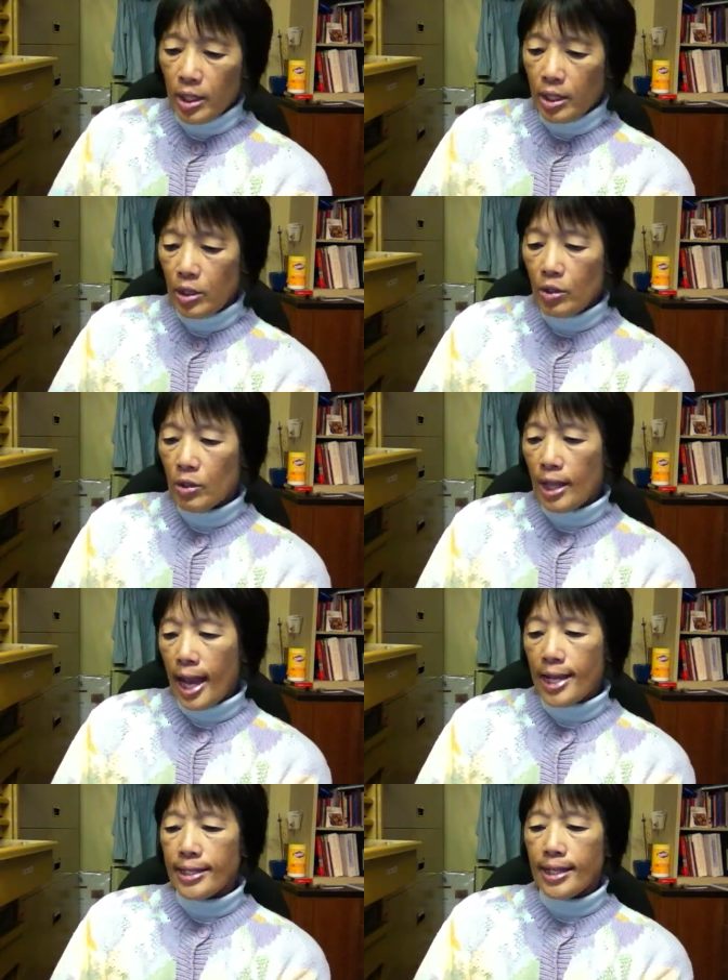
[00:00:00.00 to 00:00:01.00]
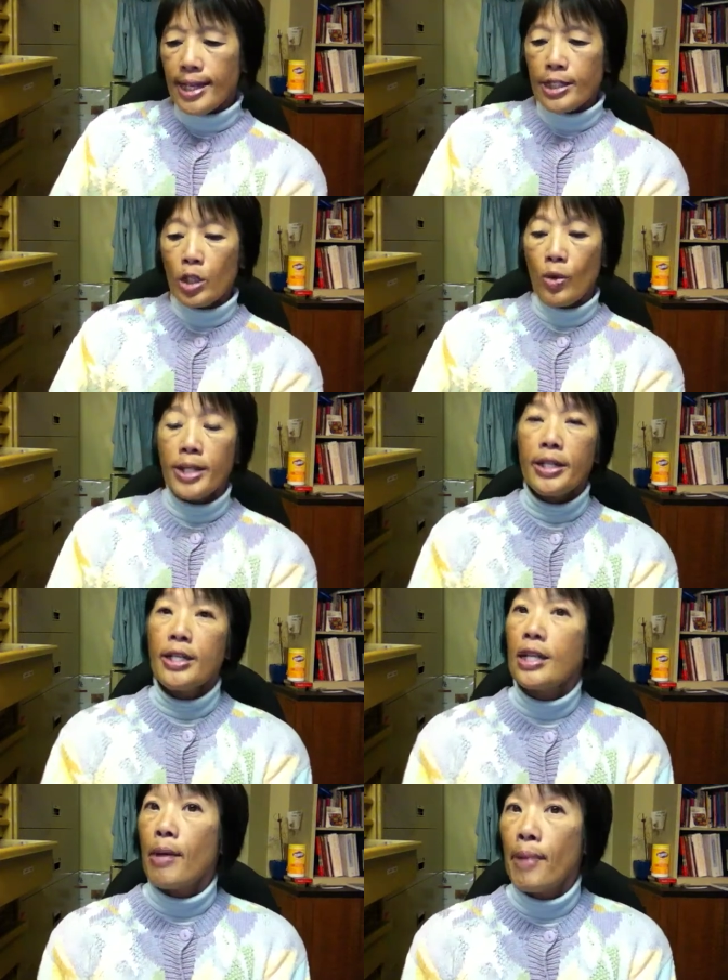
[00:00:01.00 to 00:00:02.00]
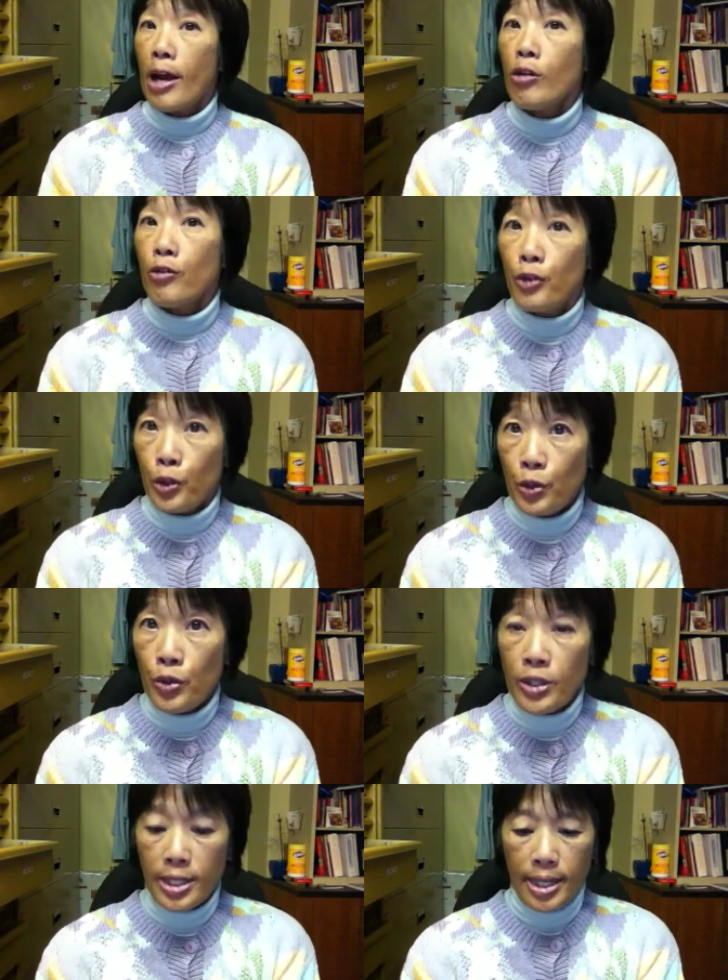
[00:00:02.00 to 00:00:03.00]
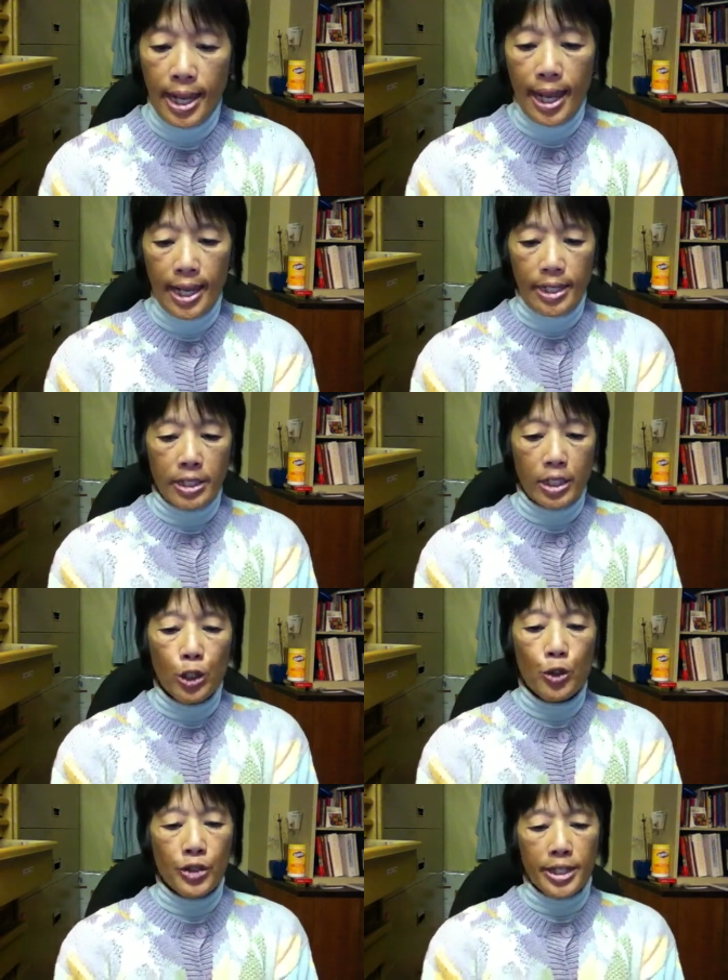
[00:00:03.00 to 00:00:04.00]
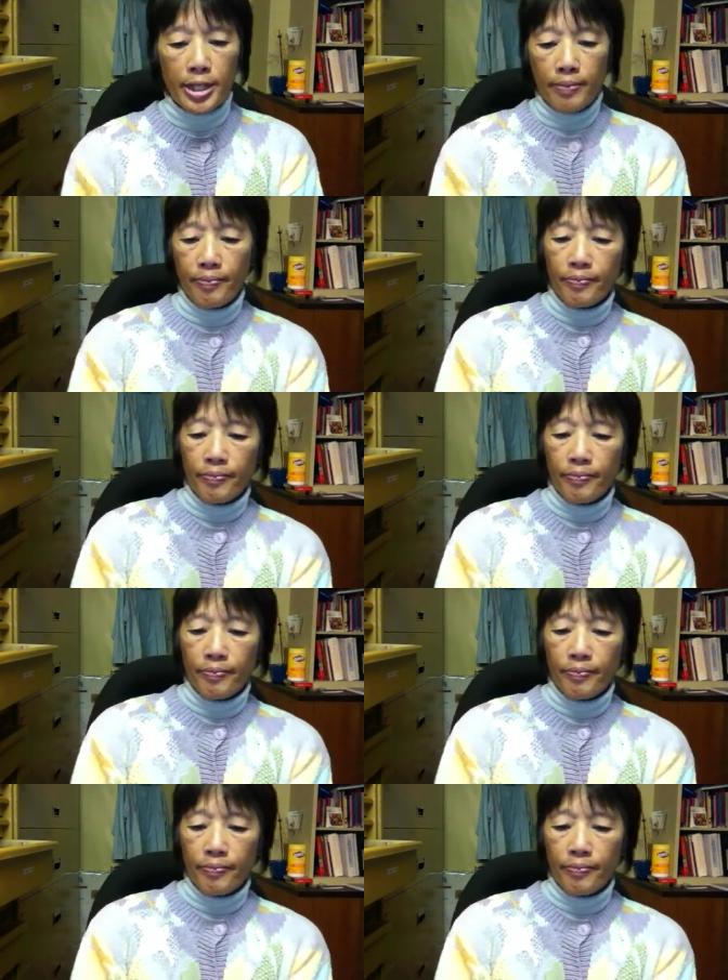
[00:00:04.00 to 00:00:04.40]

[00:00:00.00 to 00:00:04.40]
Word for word: You ask and answer questions about food and nutrition